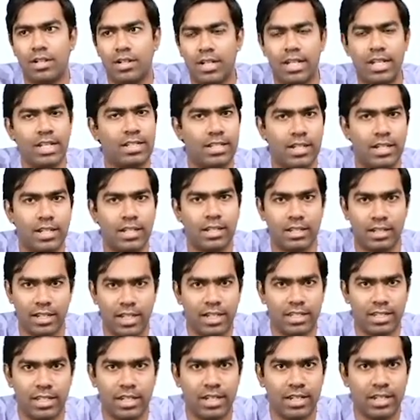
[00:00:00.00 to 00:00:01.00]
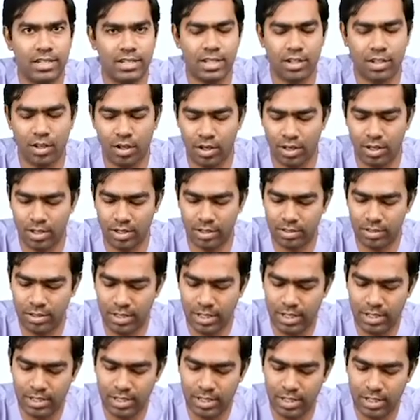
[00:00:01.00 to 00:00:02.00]
DCT. DCT is the cortex.
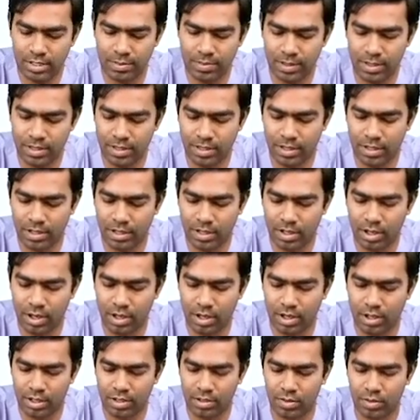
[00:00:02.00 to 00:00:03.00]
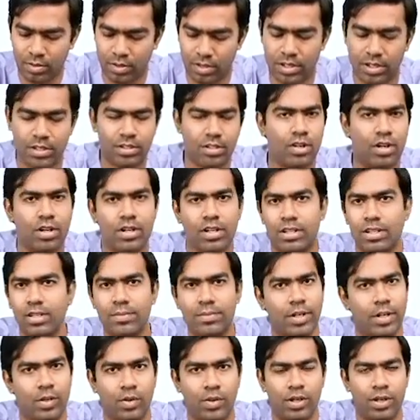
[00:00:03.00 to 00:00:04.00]
DCT is present in the cortex only. It's not in the
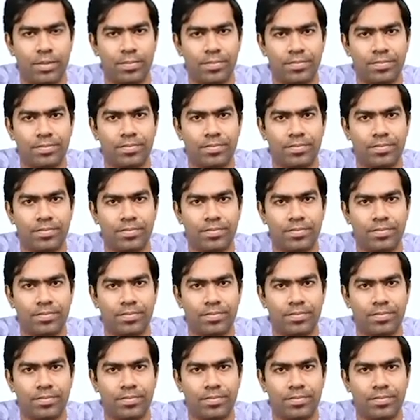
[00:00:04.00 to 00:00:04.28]
medulla.